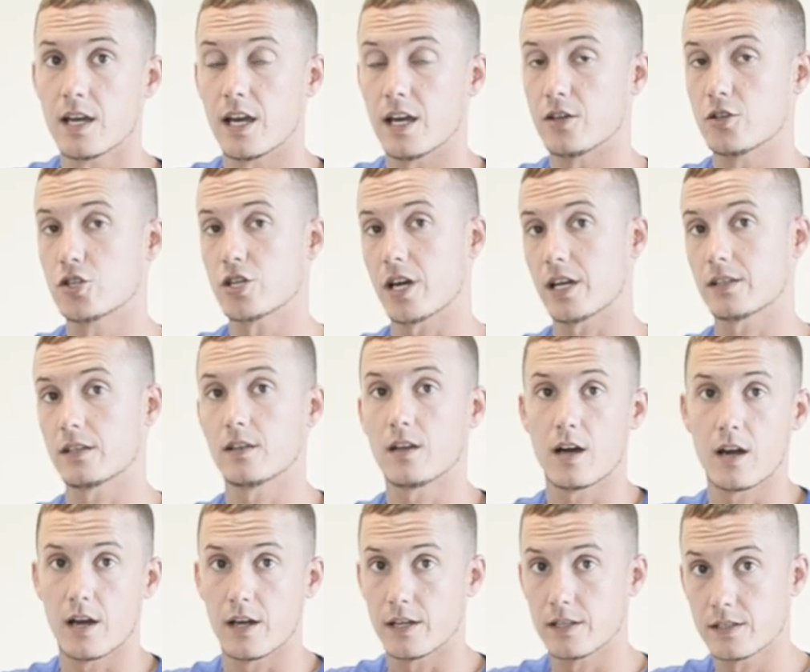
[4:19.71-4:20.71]
and check the
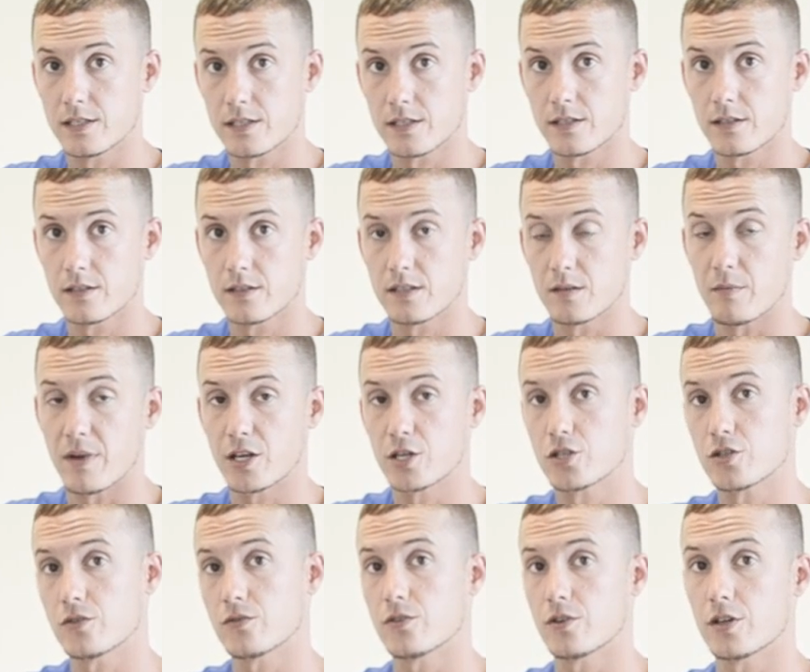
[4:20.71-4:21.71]
lines to make
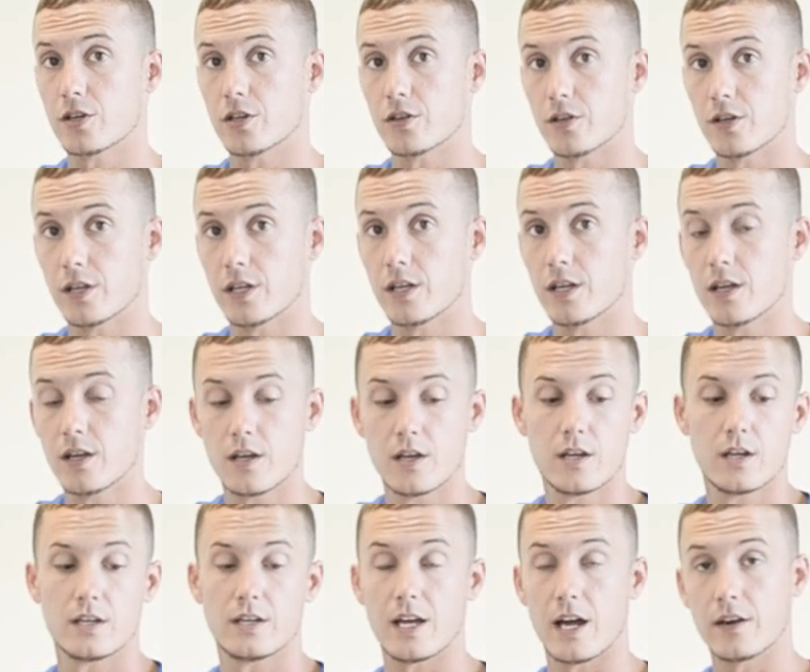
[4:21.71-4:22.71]
sure they're good
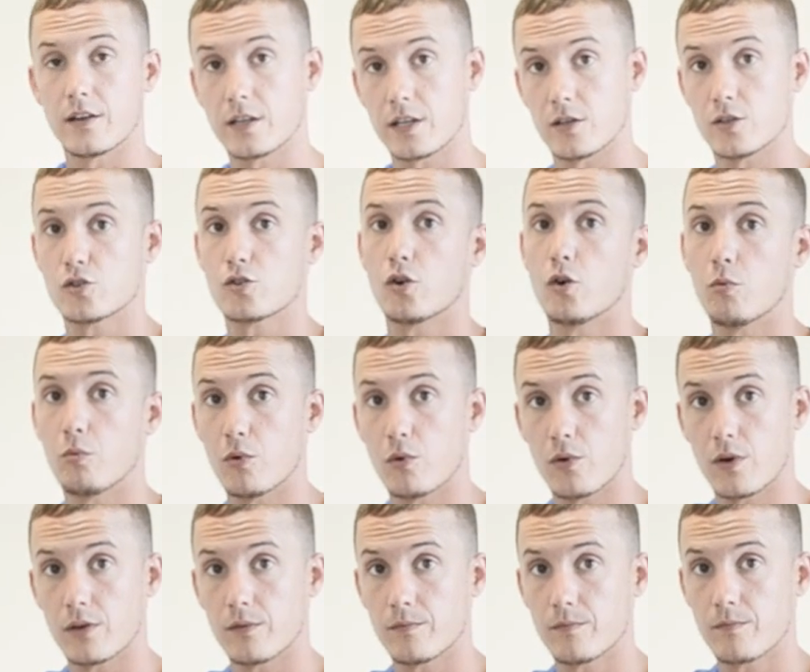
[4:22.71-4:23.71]
down at the control
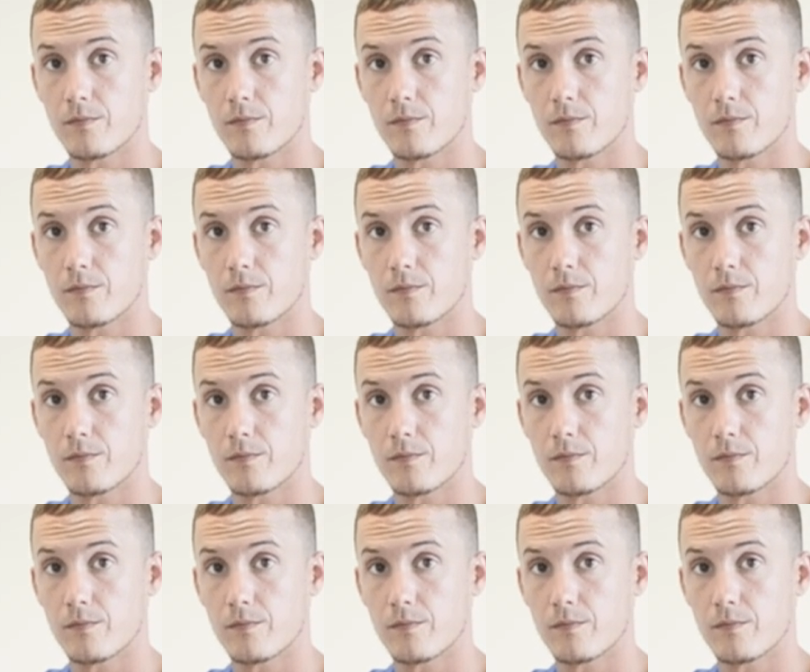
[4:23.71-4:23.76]
board.